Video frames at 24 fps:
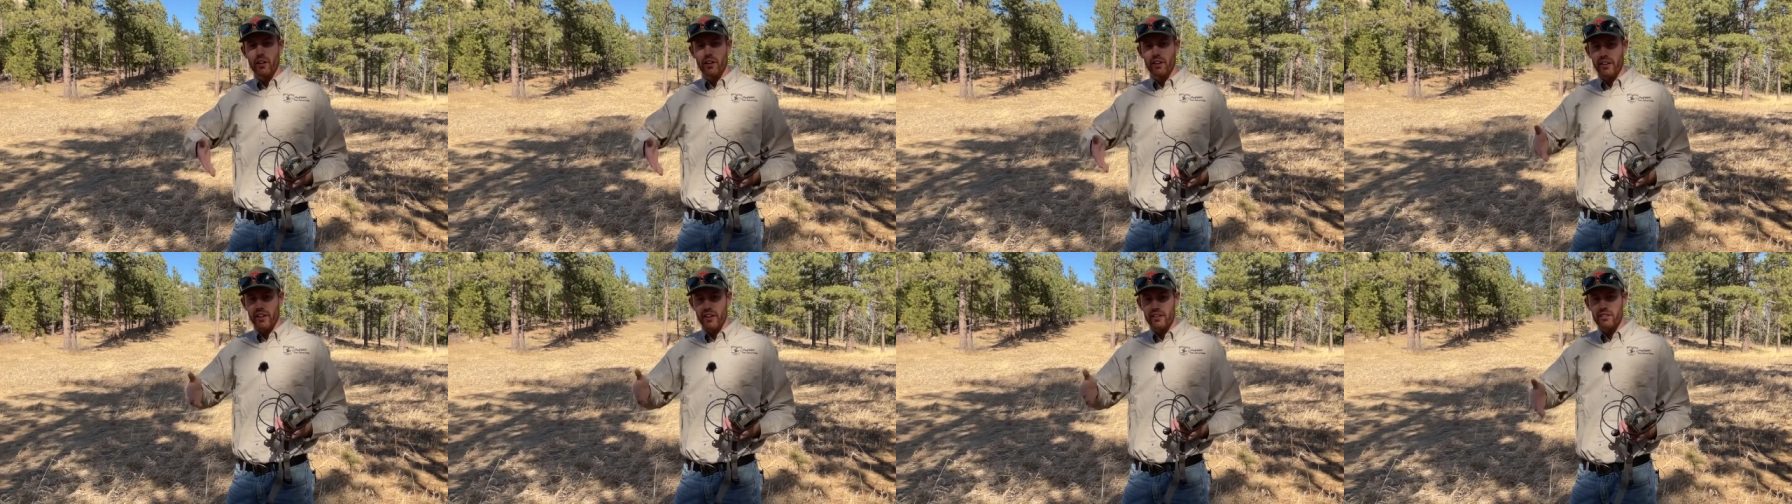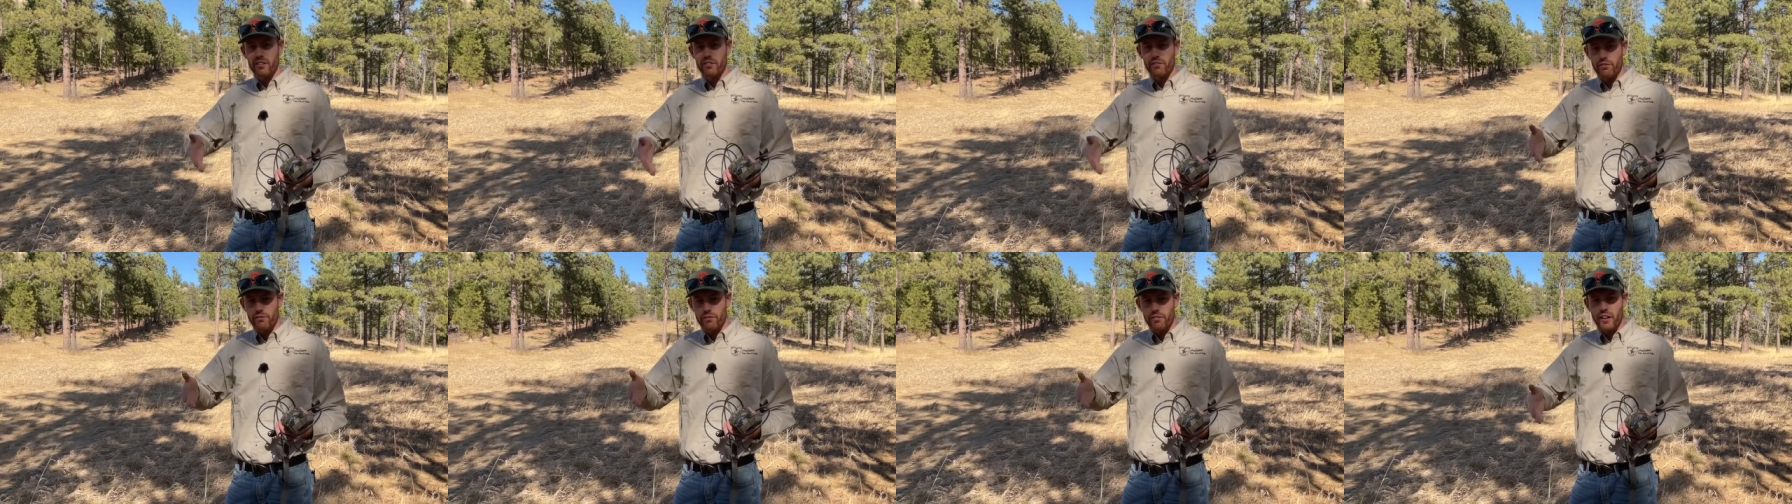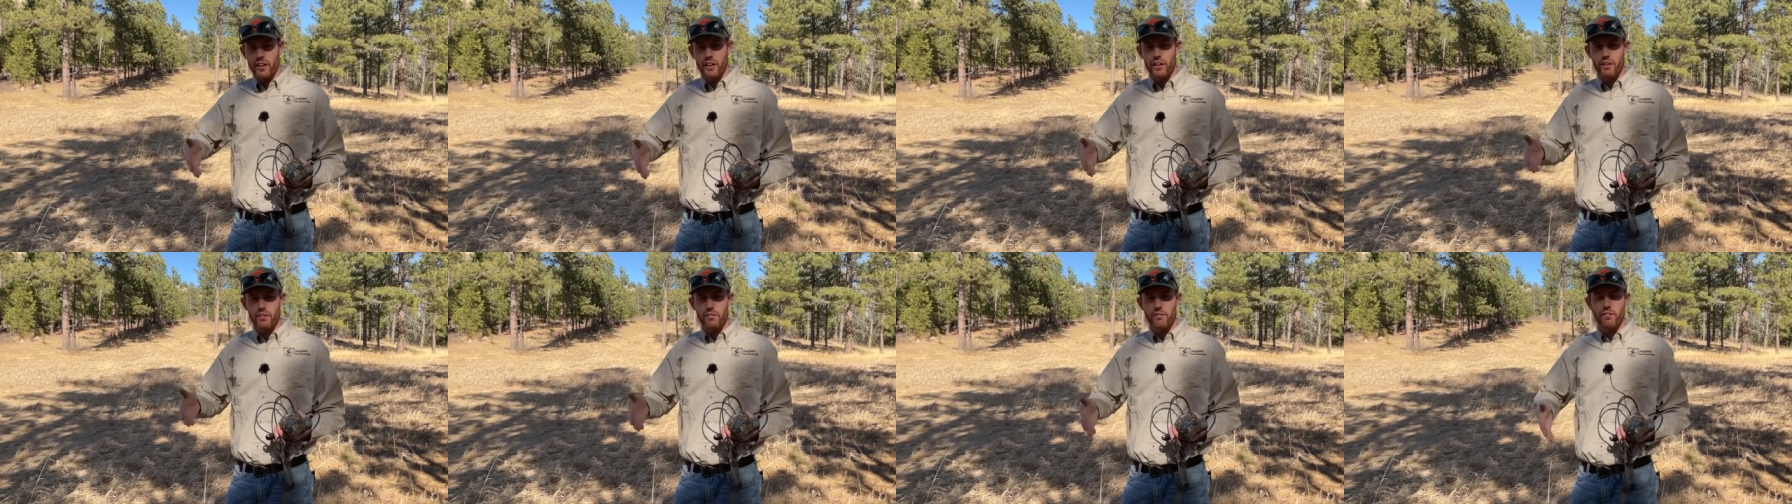That's a
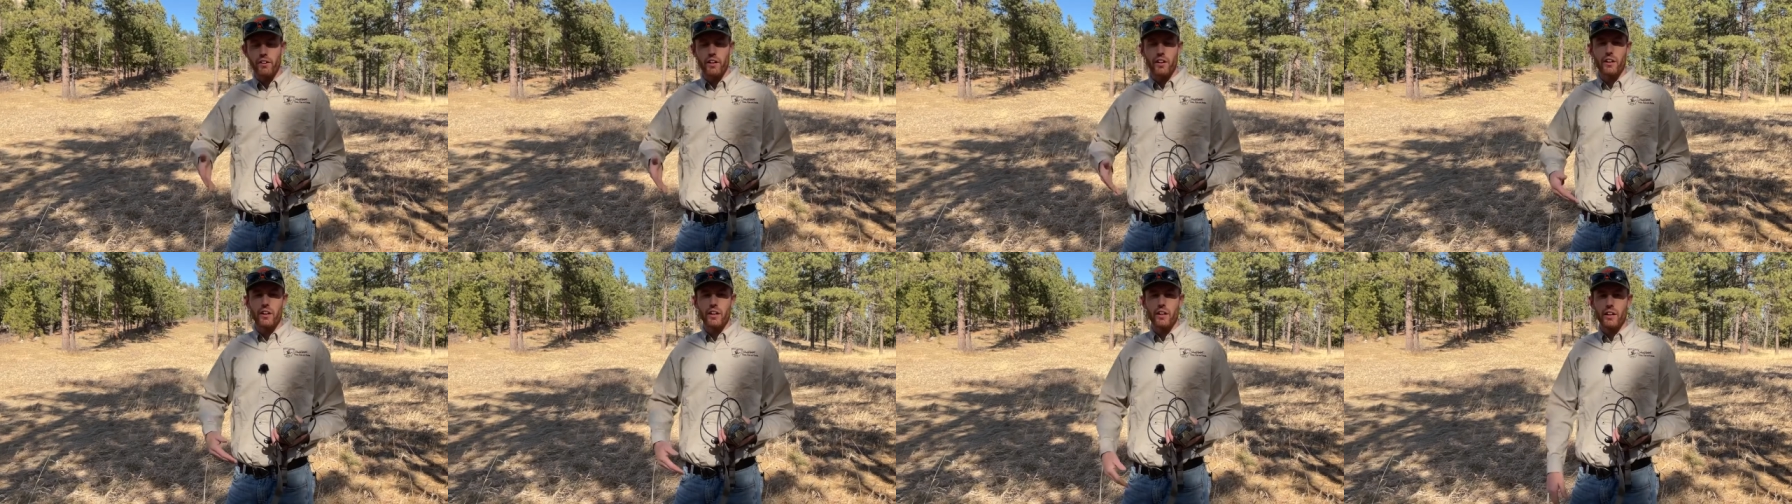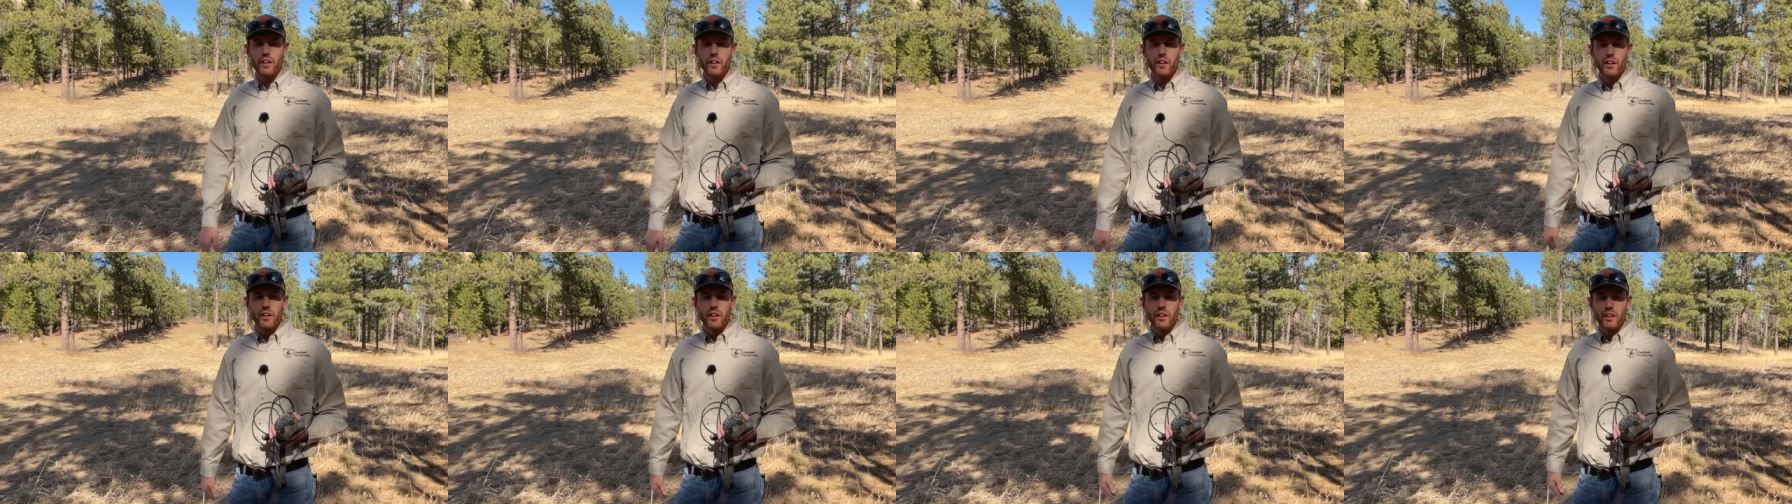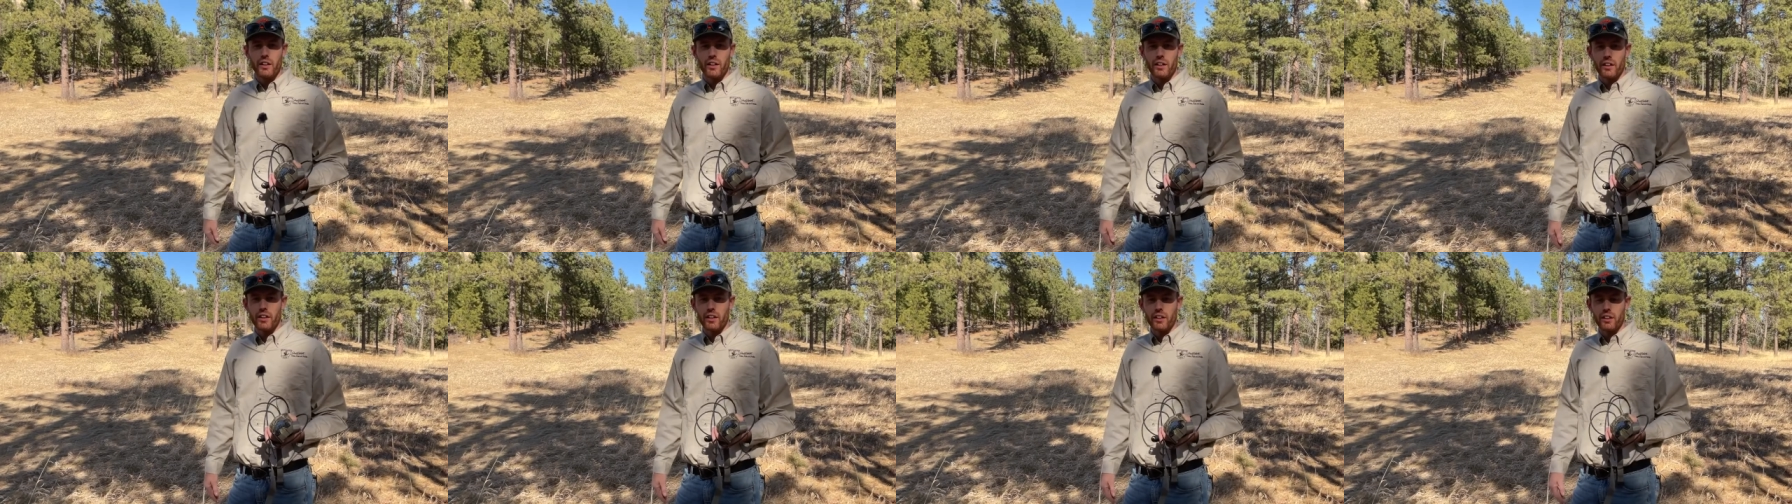very, very
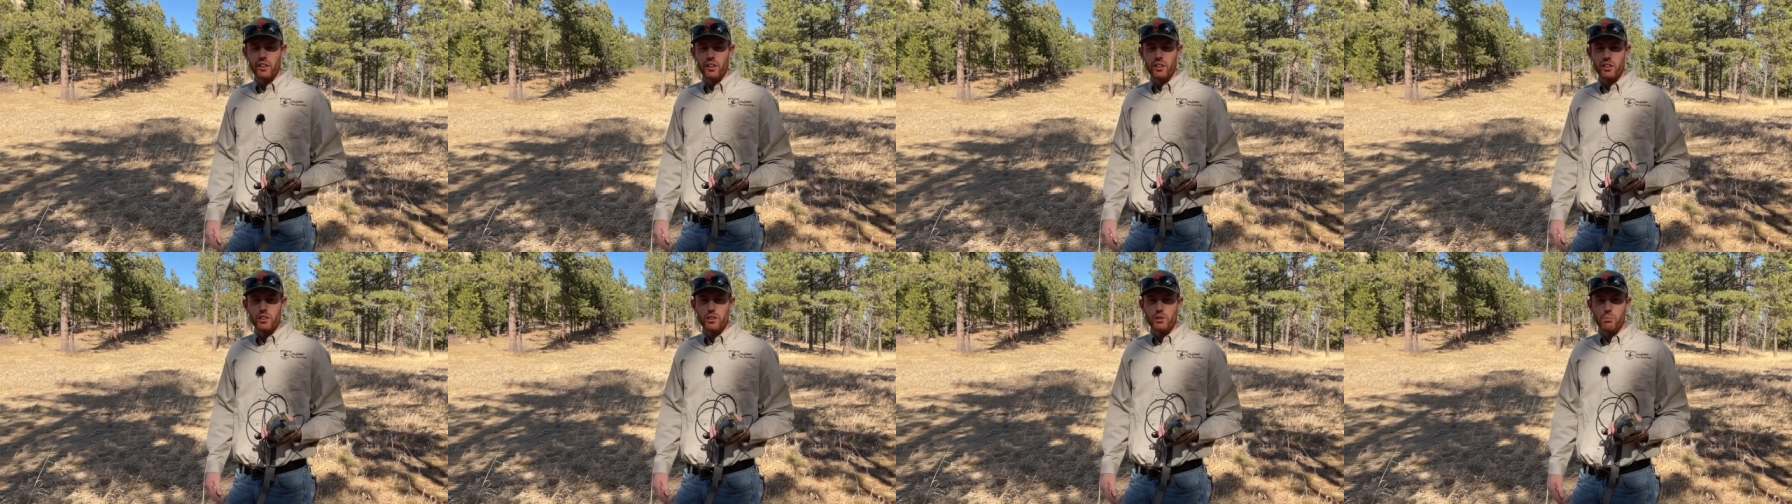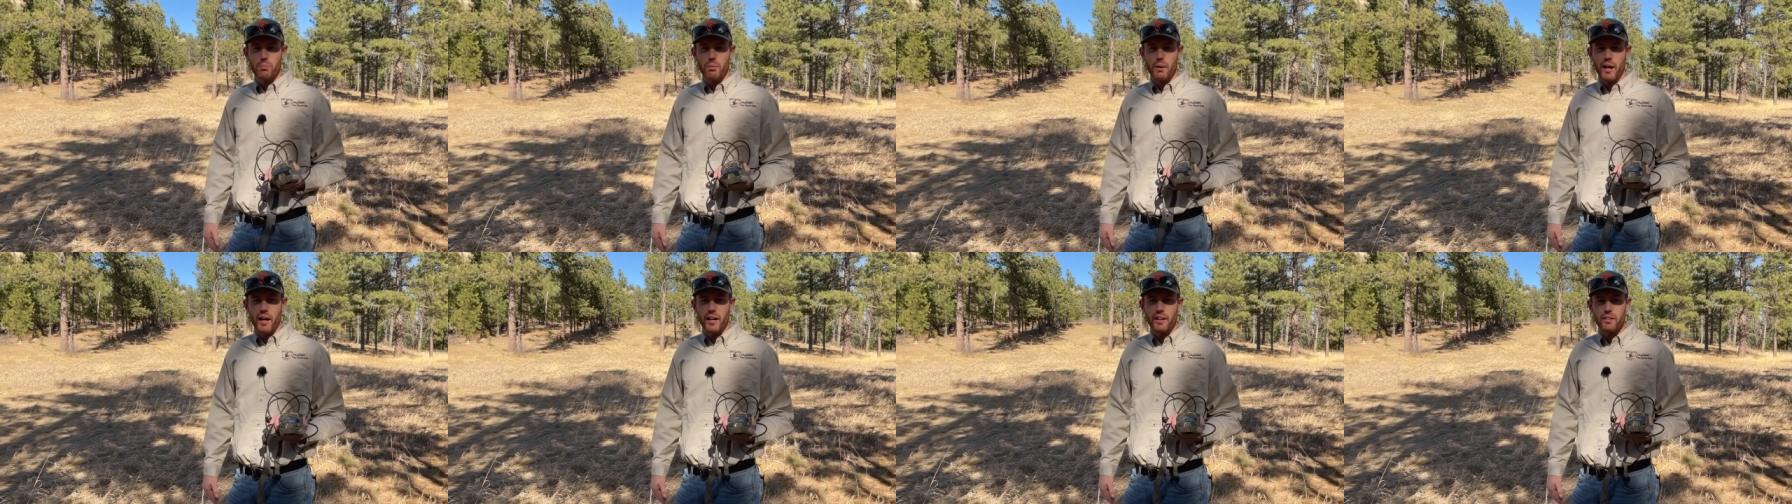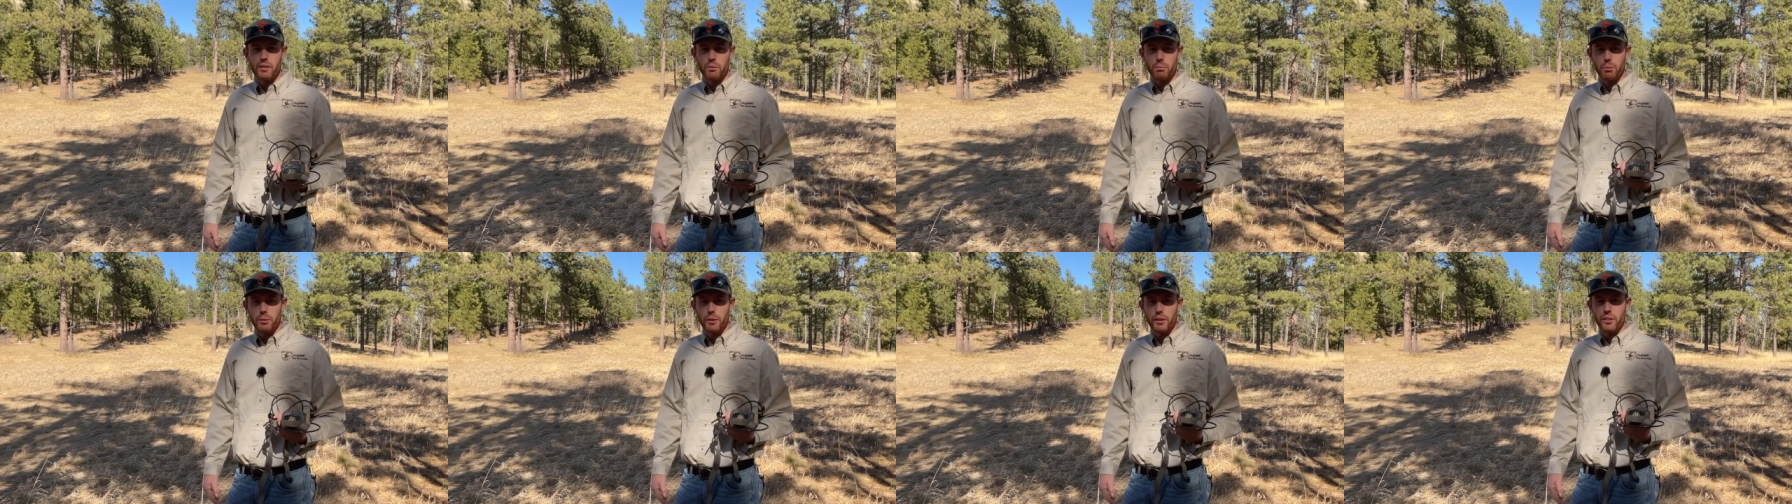uh, good spot
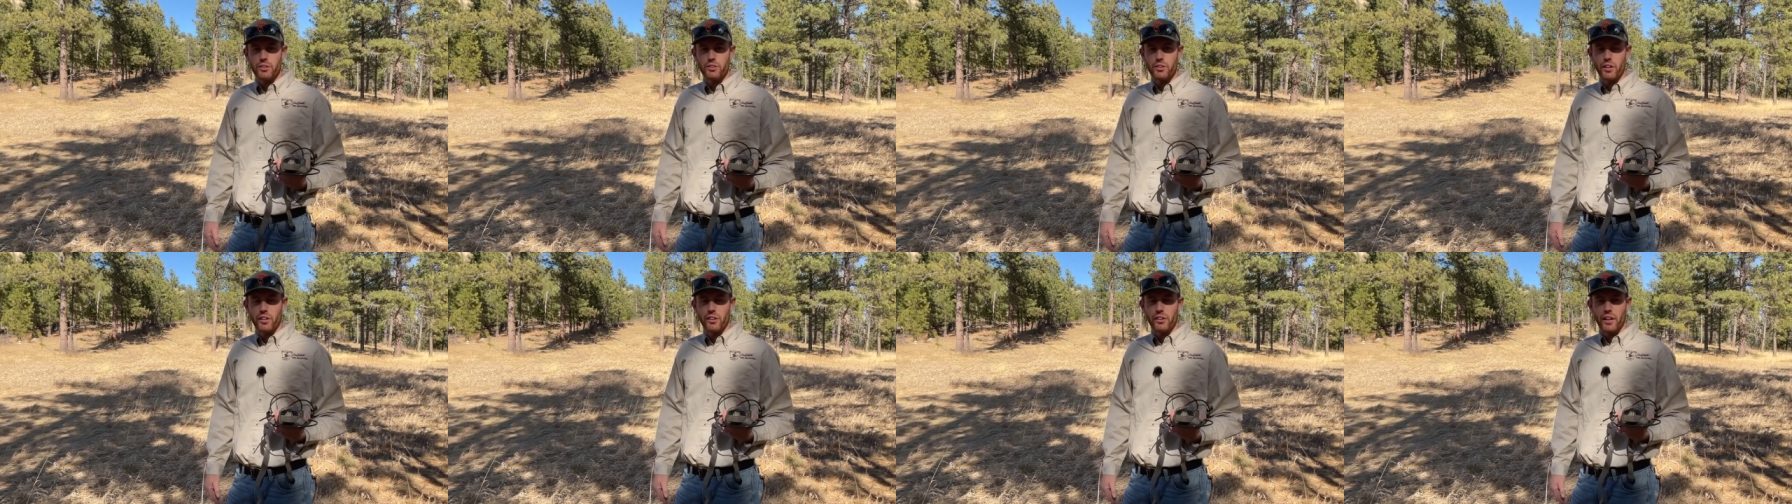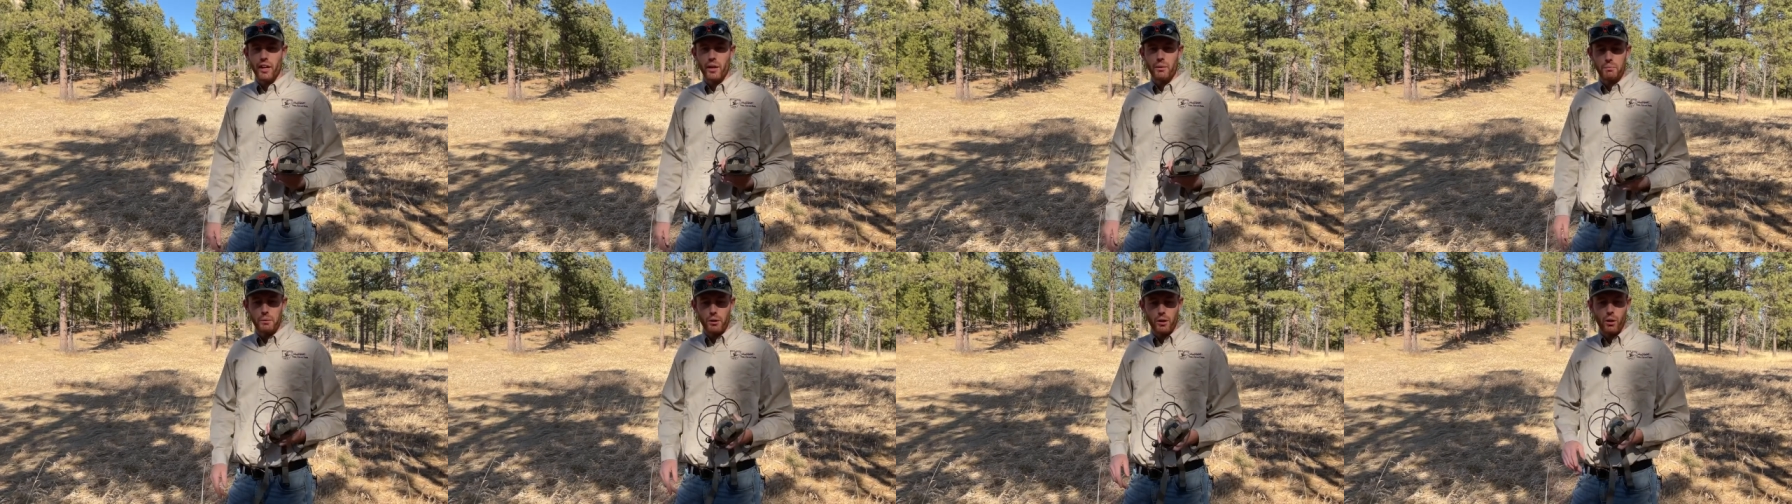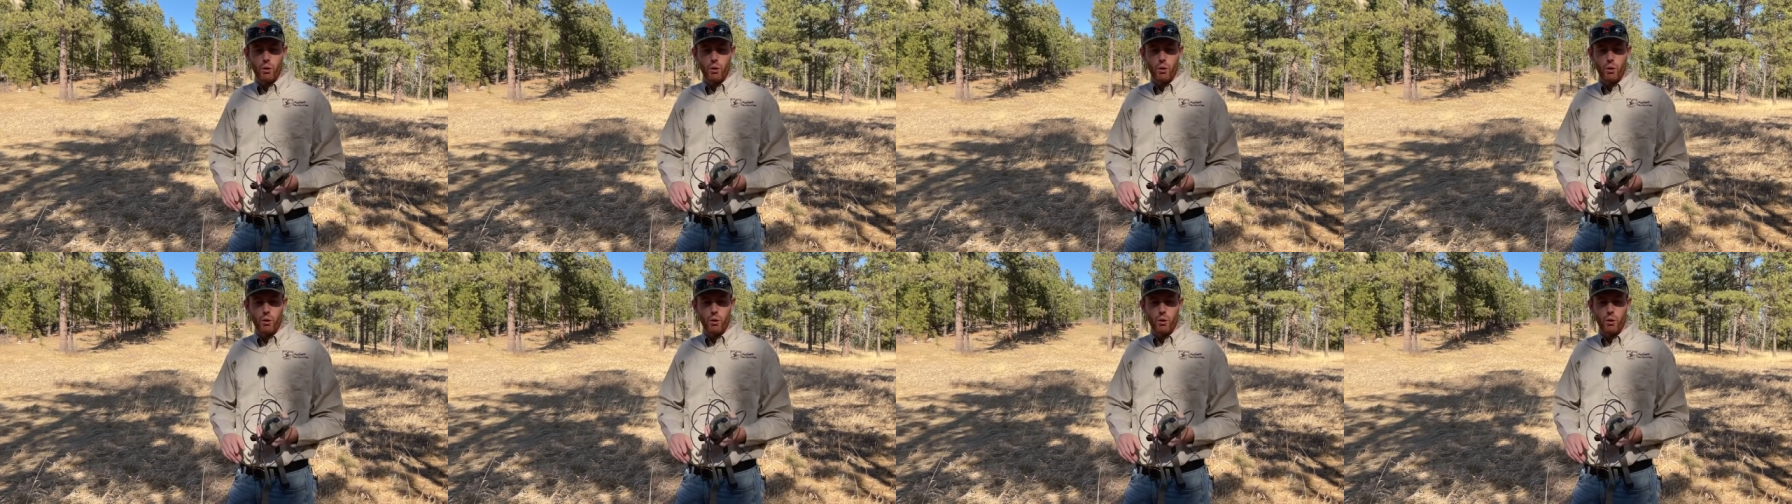to put a trail camera.